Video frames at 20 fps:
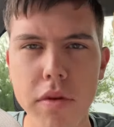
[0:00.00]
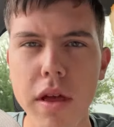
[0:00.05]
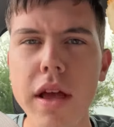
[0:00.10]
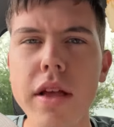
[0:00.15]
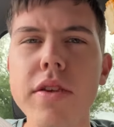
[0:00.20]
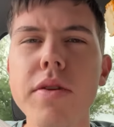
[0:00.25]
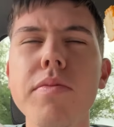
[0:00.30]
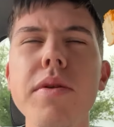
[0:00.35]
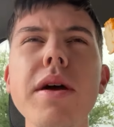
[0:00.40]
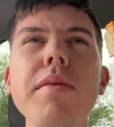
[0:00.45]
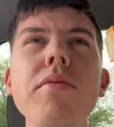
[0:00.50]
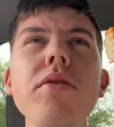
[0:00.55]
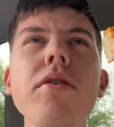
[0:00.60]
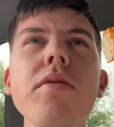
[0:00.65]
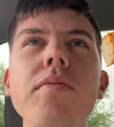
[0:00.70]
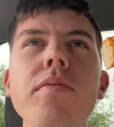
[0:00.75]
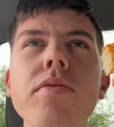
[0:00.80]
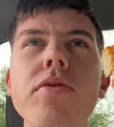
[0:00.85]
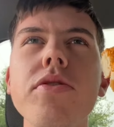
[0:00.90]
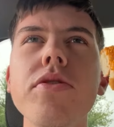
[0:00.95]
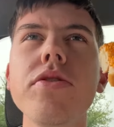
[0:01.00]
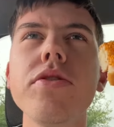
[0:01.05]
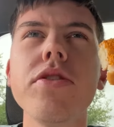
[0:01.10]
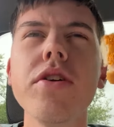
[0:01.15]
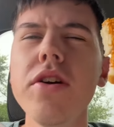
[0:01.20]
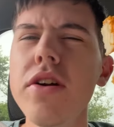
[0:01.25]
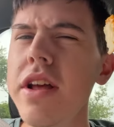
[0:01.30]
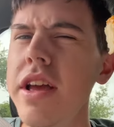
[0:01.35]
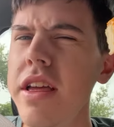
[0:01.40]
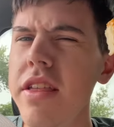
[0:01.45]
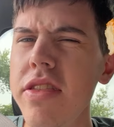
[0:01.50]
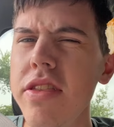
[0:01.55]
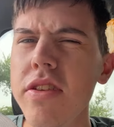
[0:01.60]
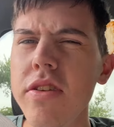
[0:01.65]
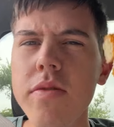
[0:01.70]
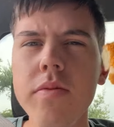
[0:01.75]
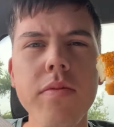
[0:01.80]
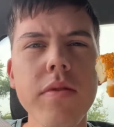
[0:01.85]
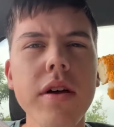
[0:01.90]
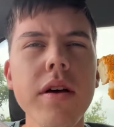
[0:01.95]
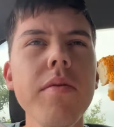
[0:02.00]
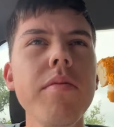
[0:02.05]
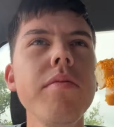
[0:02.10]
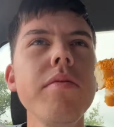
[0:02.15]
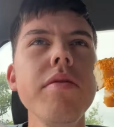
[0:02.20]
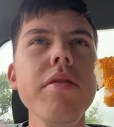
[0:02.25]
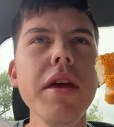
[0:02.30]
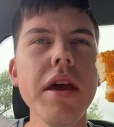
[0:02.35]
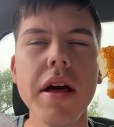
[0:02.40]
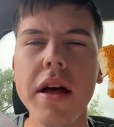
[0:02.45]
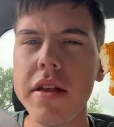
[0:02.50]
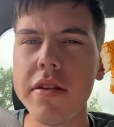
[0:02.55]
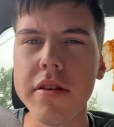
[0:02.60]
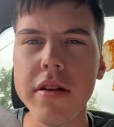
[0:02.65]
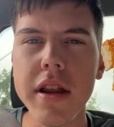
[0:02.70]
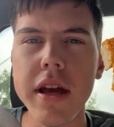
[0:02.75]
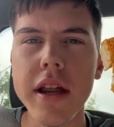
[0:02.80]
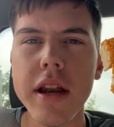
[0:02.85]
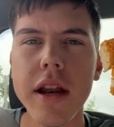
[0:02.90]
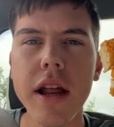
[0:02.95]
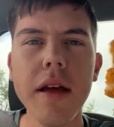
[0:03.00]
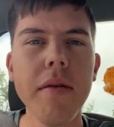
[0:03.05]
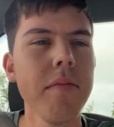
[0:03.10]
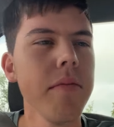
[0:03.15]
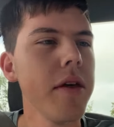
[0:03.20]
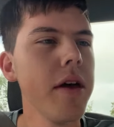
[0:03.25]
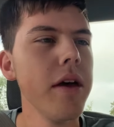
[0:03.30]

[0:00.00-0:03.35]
September 30th. Yeah, that's the day today.